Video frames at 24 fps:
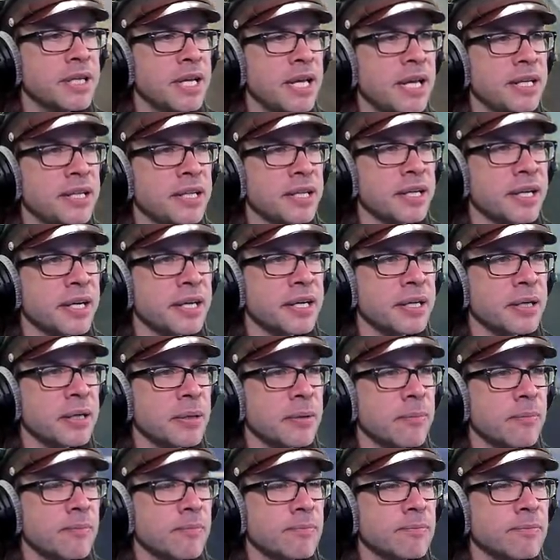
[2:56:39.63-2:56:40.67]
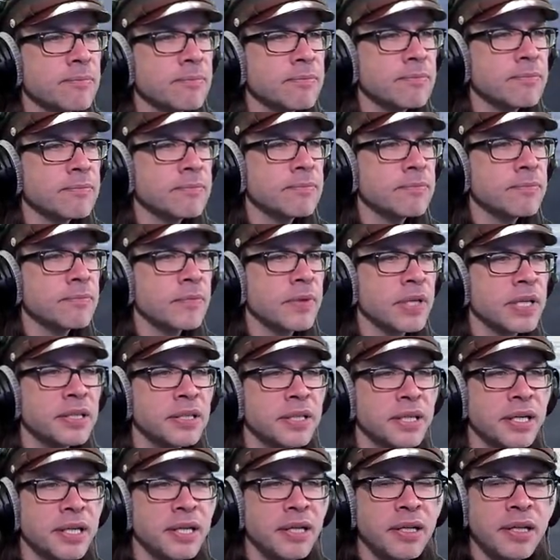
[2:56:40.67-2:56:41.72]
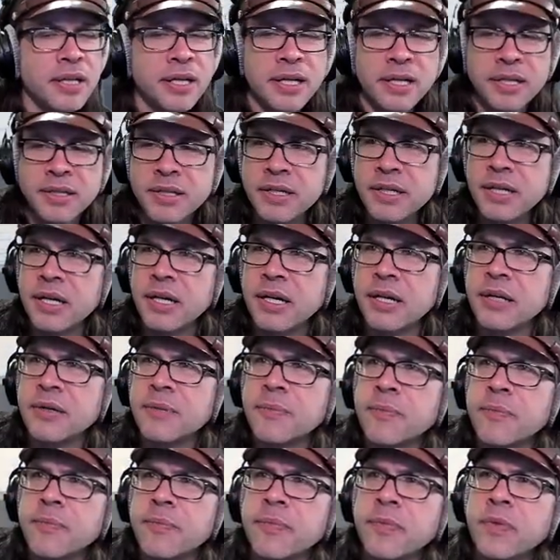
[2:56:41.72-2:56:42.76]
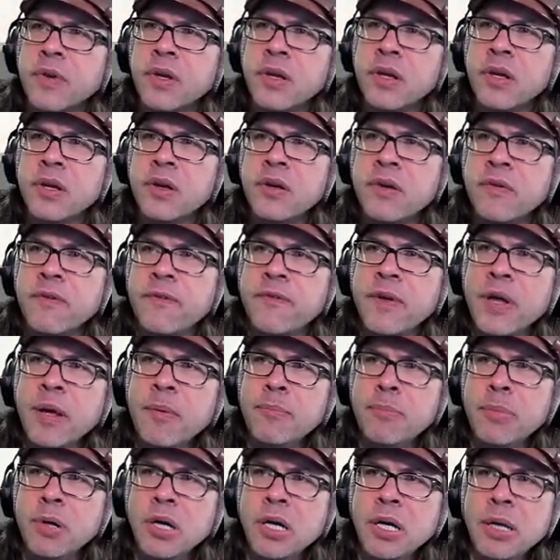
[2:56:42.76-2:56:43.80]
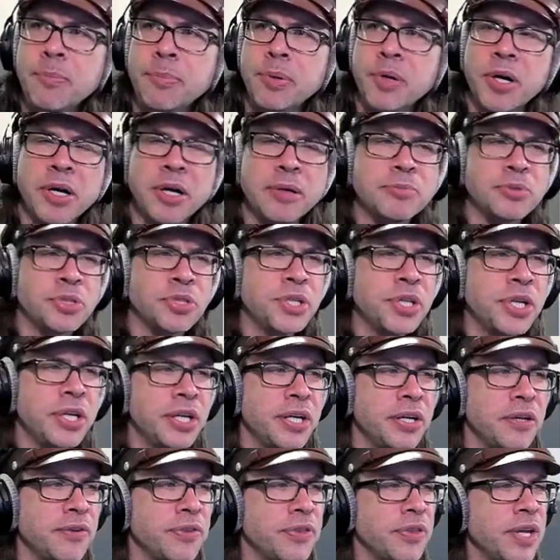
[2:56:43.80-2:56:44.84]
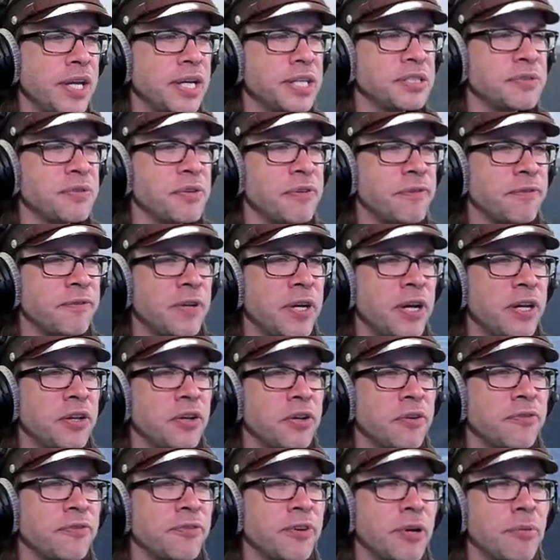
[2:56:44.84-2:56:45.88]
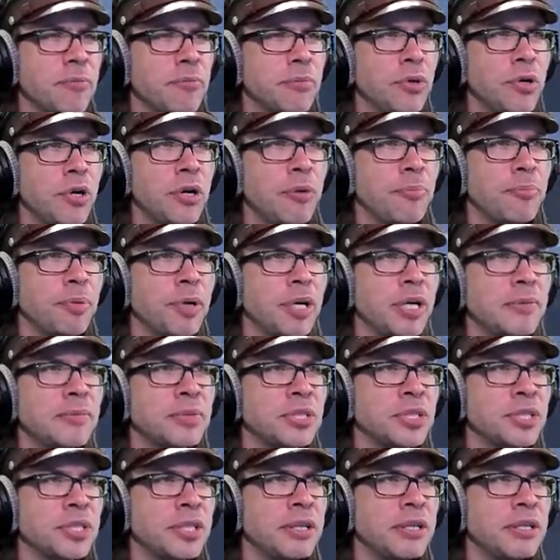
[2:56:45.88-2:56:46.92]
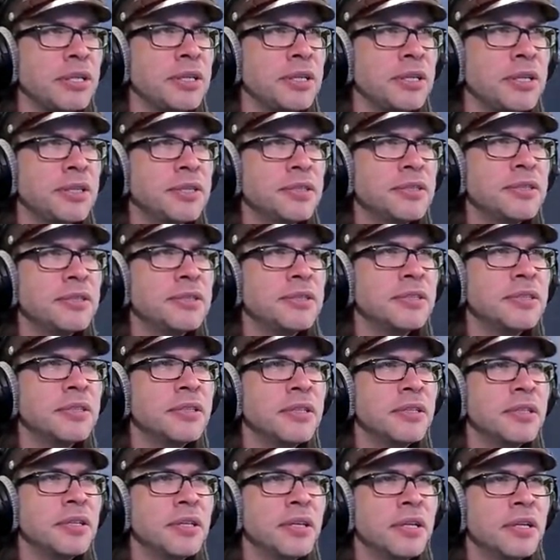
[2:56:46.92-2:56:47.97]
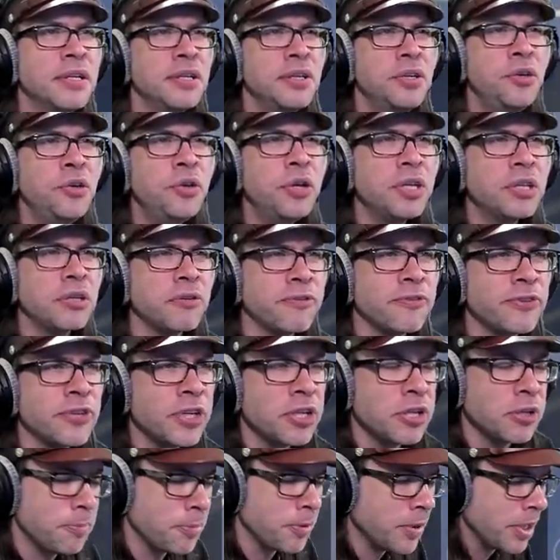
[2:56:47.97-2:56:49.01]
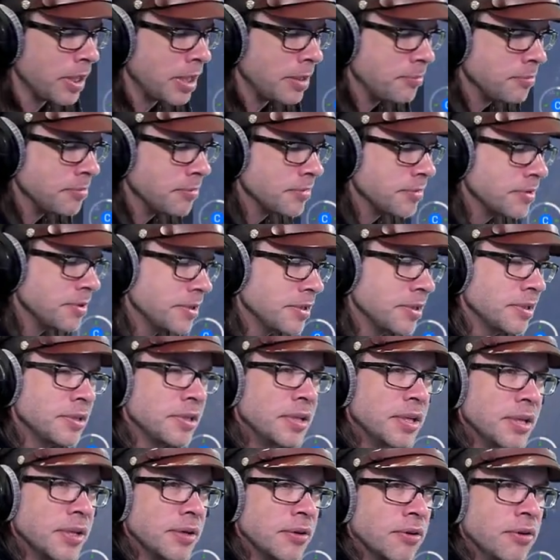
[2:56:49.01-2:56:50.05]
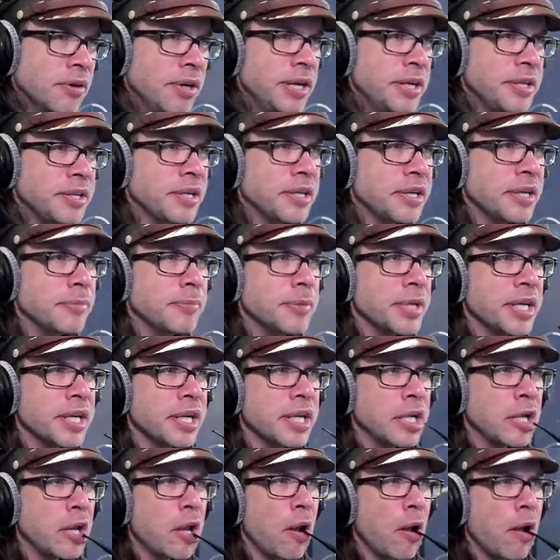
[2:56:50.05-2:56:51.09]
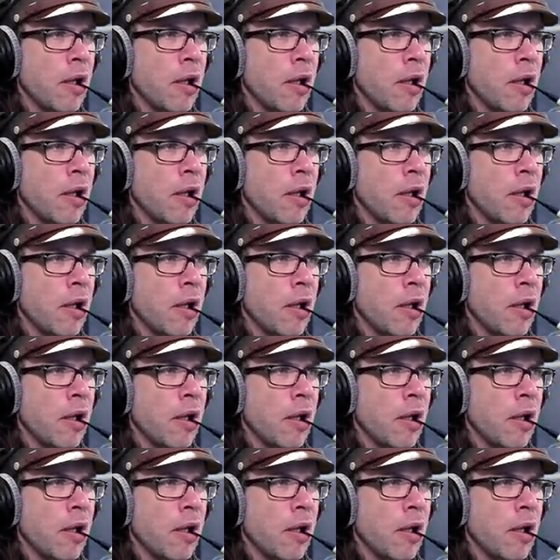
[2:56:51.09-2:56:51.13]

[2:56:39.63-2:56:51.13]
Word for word: that guy. Getting the hell out of there. Femboy Bombshell. Thanks for the follow, Femboy Bombshell. You get to follow pipe. Right on, man.